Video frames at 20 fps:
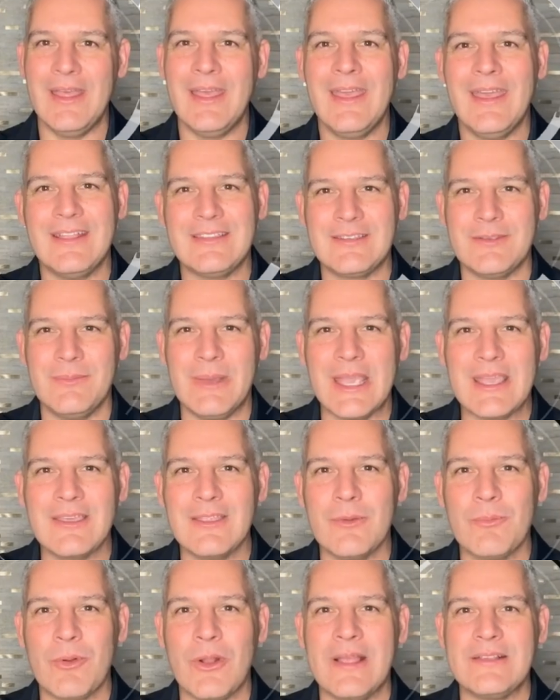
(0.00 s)
In
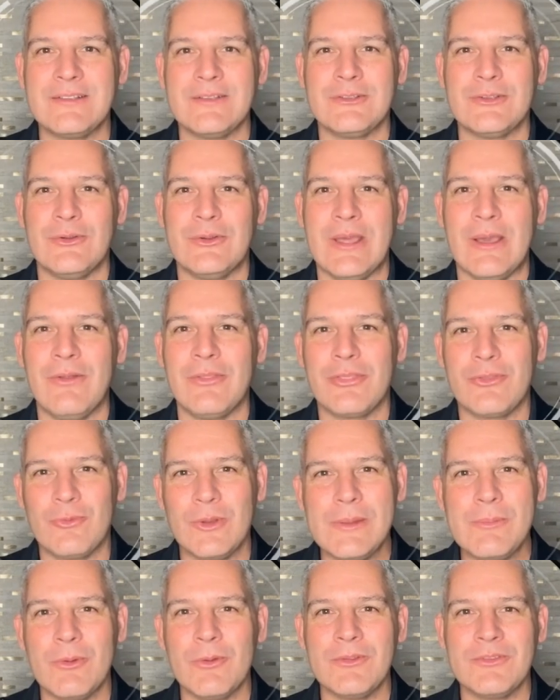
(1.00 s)
Temecula, prices are down
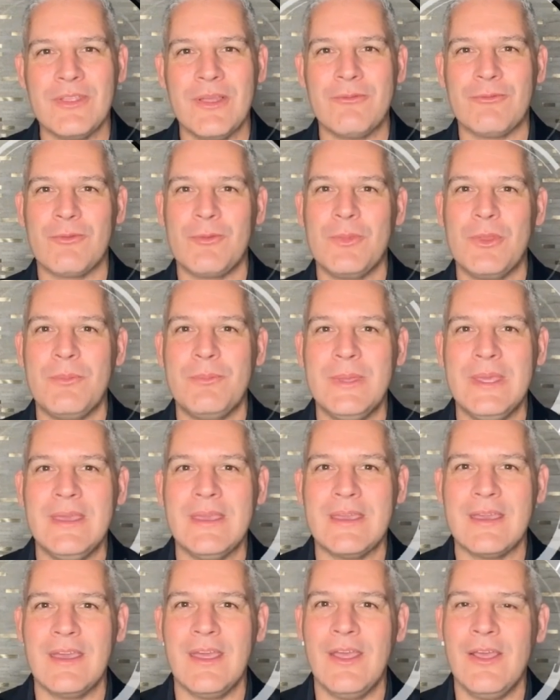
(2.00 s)
3% from the
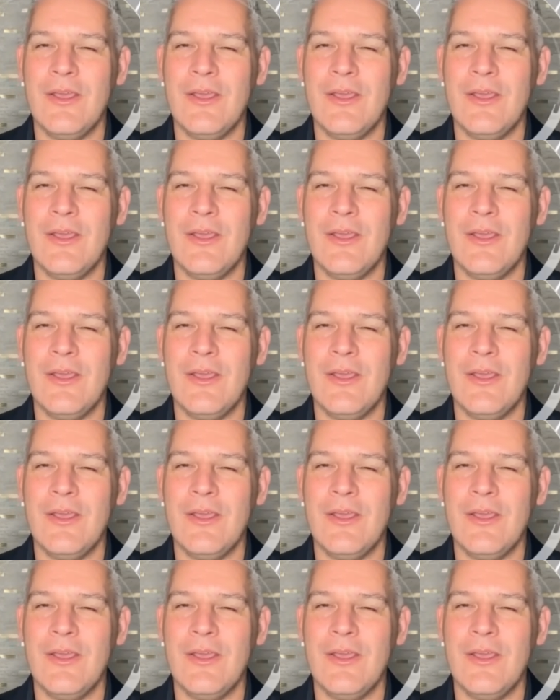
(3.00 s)
peak,